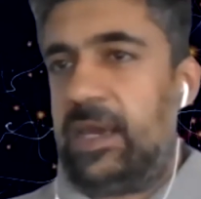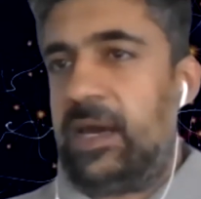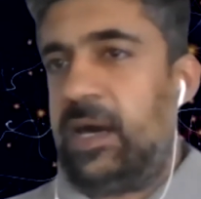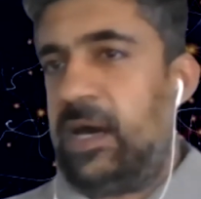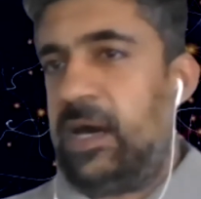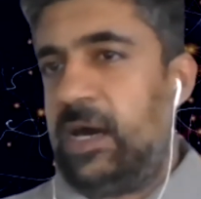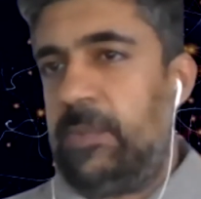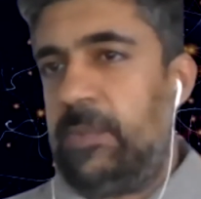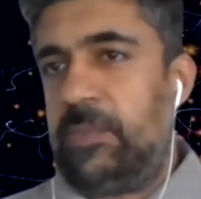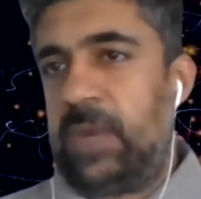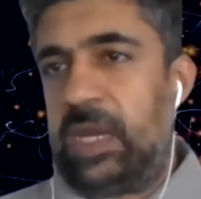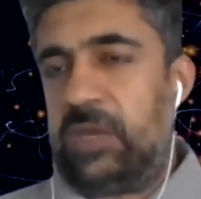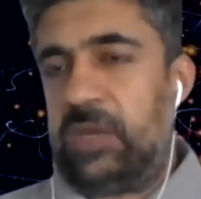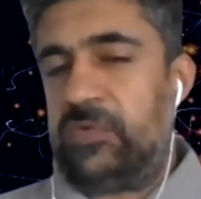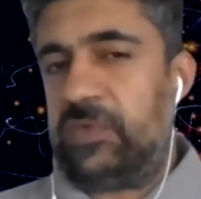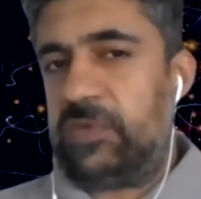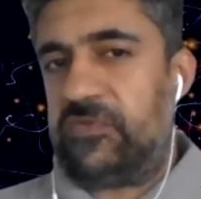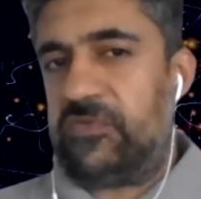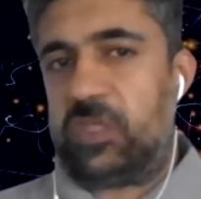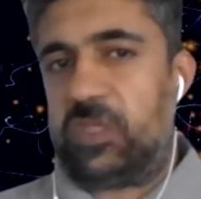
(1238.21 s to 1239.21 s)
And
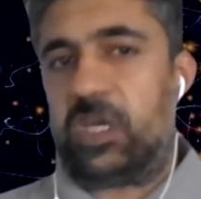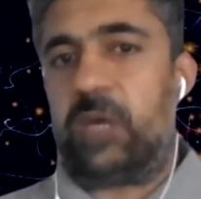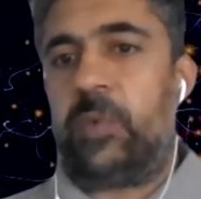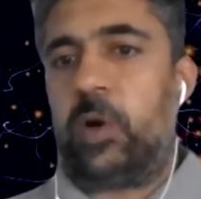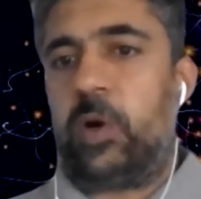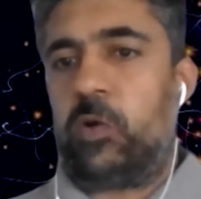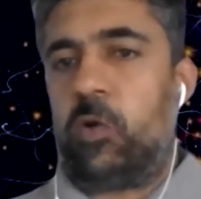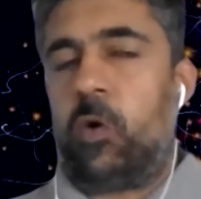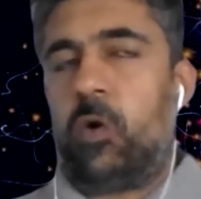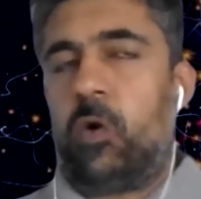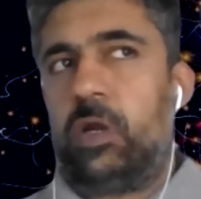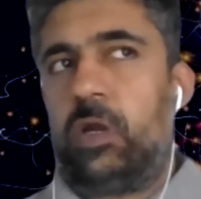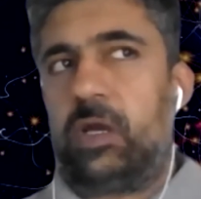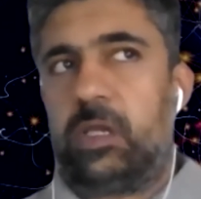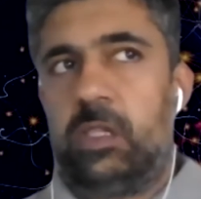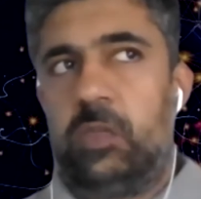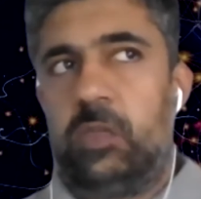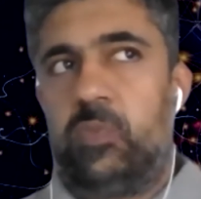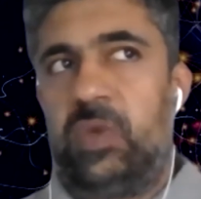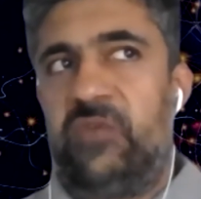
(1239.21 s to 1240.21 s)
if you think about
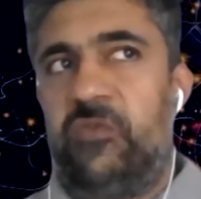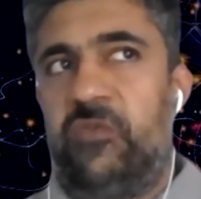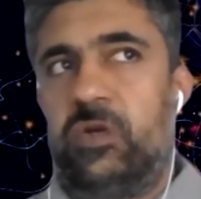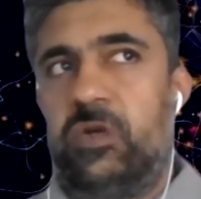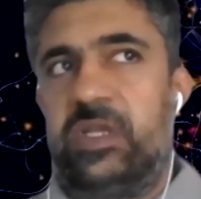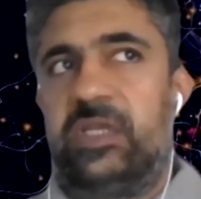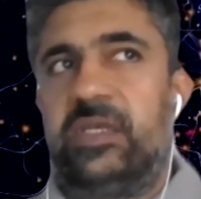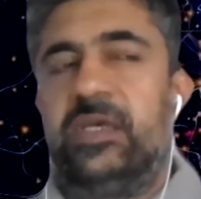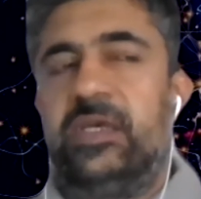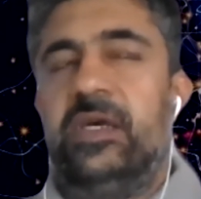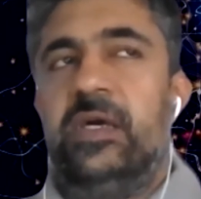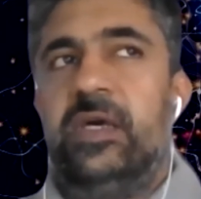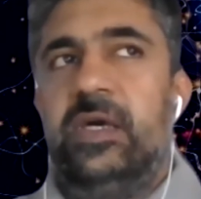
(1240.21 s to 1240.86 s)
Oracle, we've only